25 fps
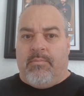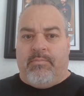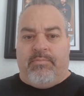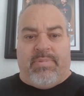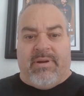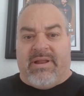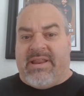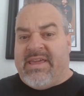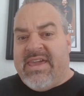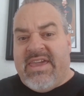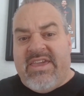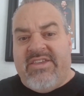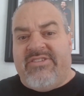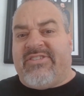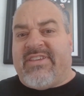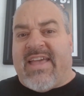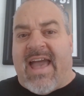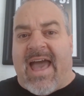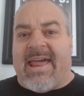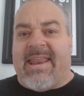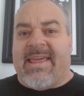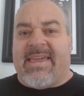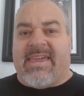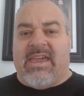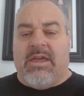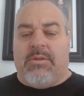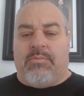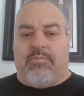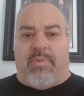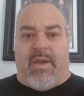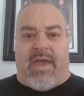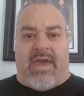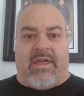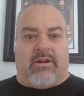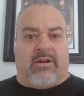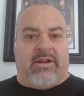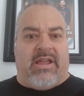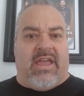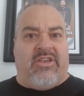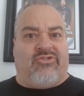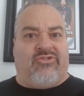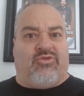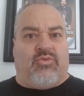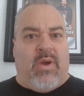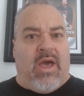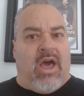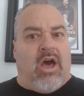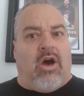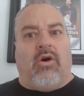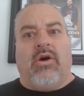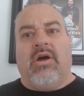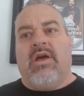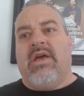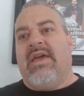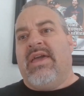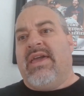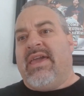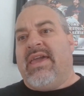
But he's got to get better as well.